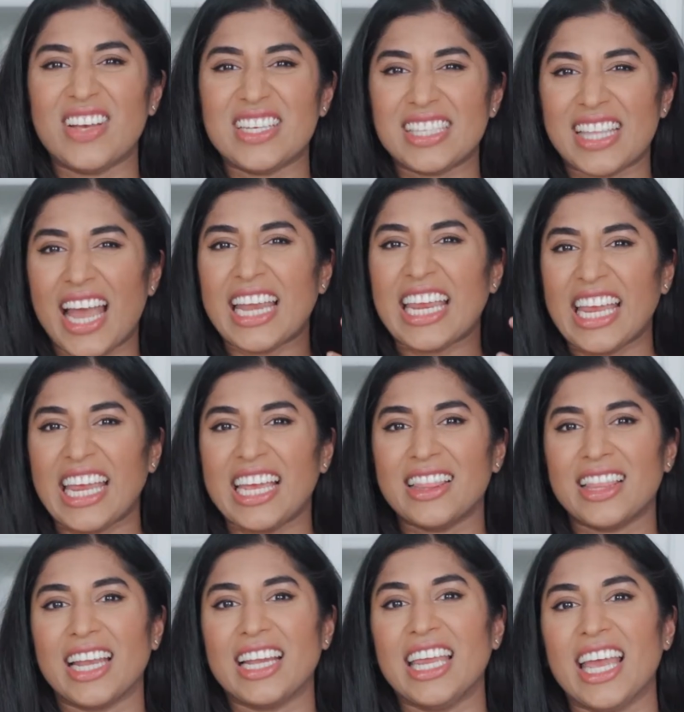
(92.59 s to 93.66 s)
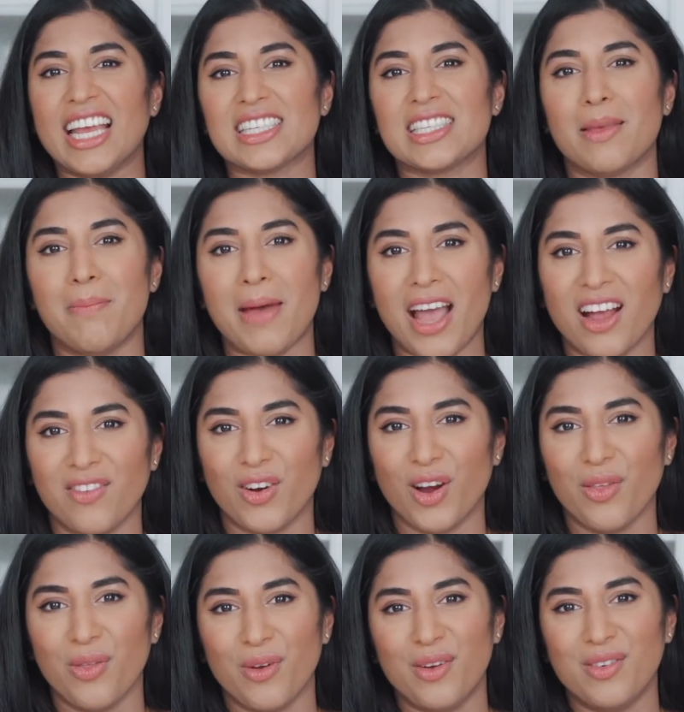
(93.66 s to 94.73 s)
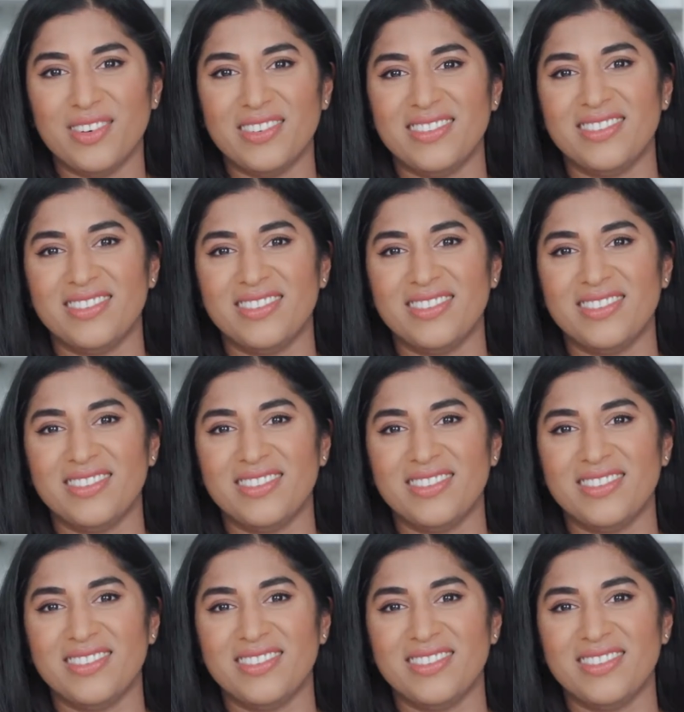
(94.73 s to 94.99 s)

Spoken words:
us that heat that kicks the back of our throat.